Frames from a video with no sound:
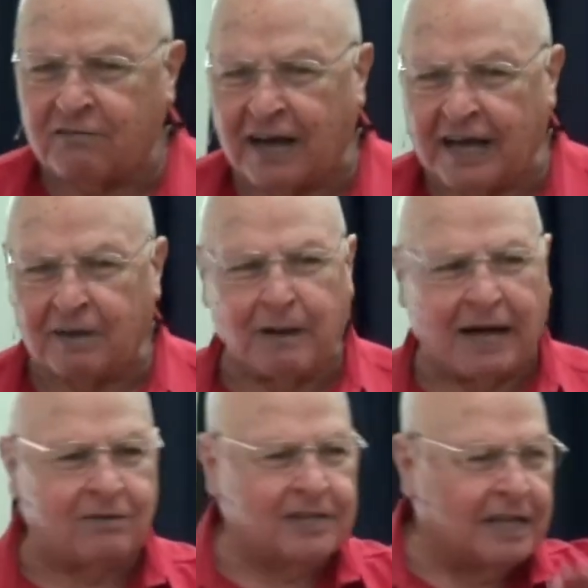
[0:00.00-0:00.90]
the fire
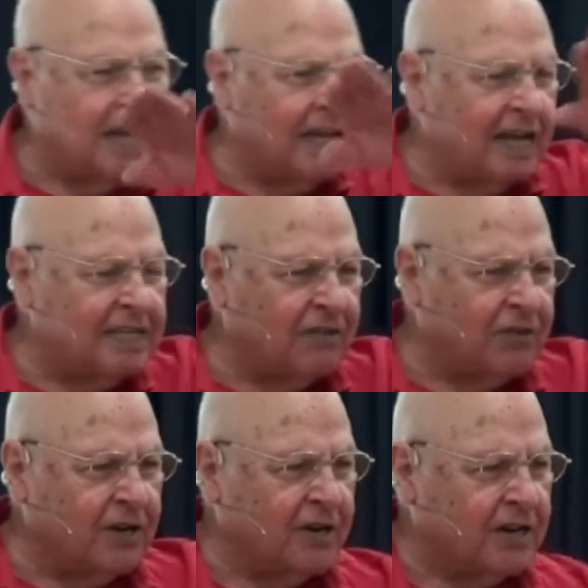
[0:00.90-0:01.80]
mouth at the, at the
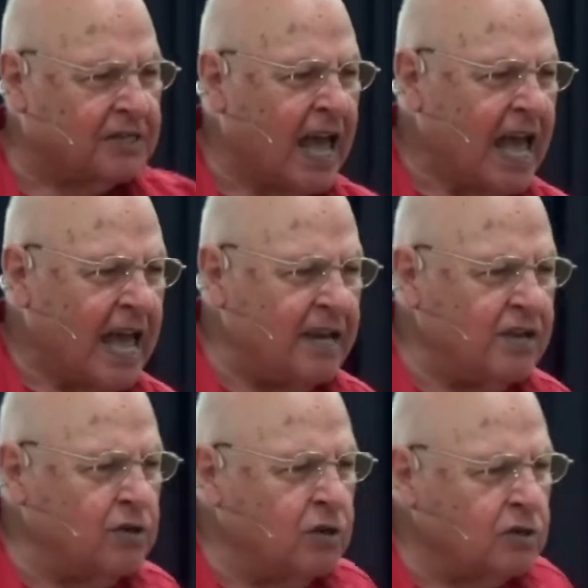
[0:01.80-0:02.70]
furnace and
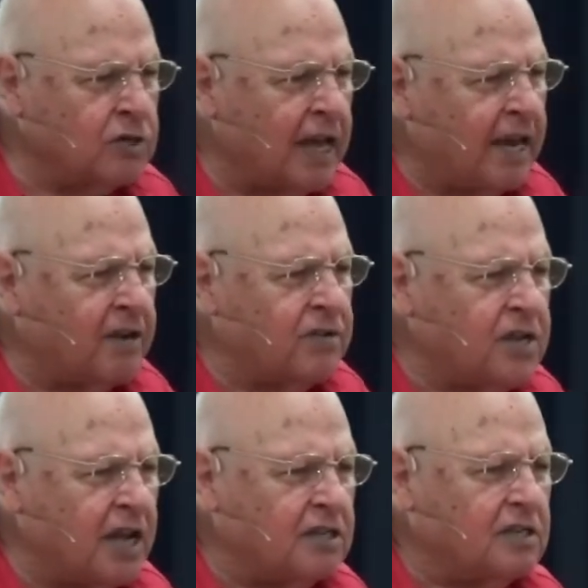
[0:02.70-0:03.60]
he looked there. He
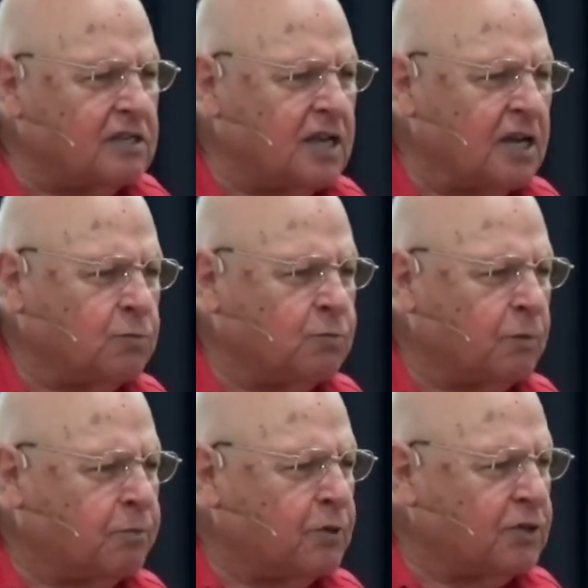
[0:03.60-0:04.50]
said, "Didn't we
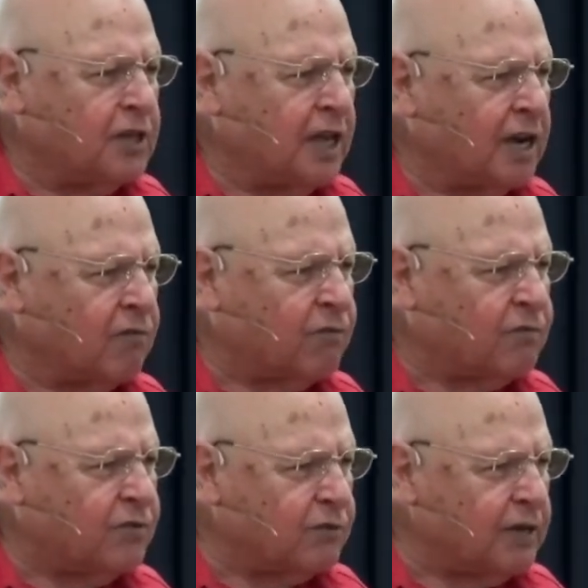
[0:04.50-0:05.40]
put there
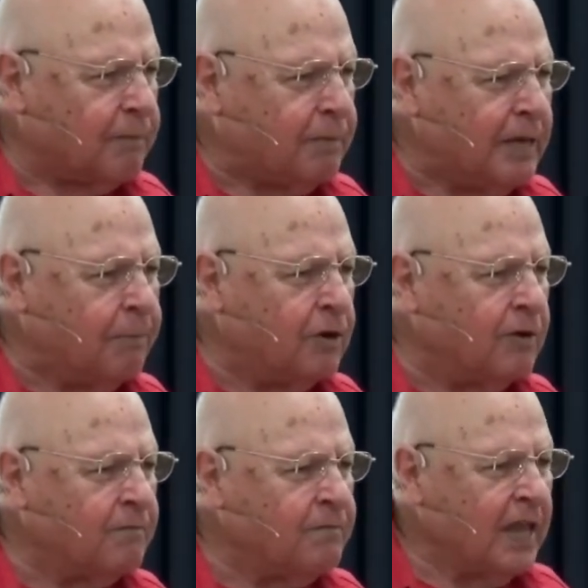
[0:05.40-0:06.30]
three
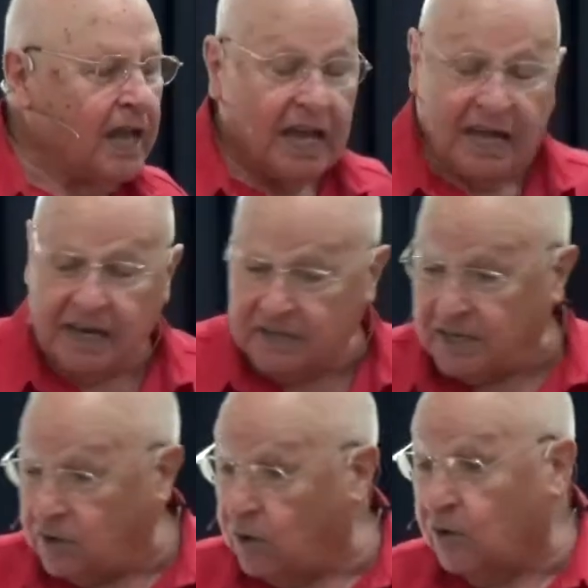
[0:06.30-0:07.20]
people?" And they
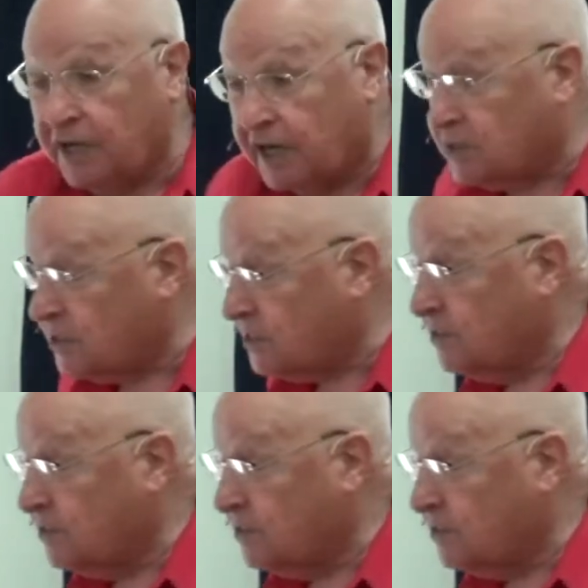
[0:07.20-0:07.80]
said, Oh, yes,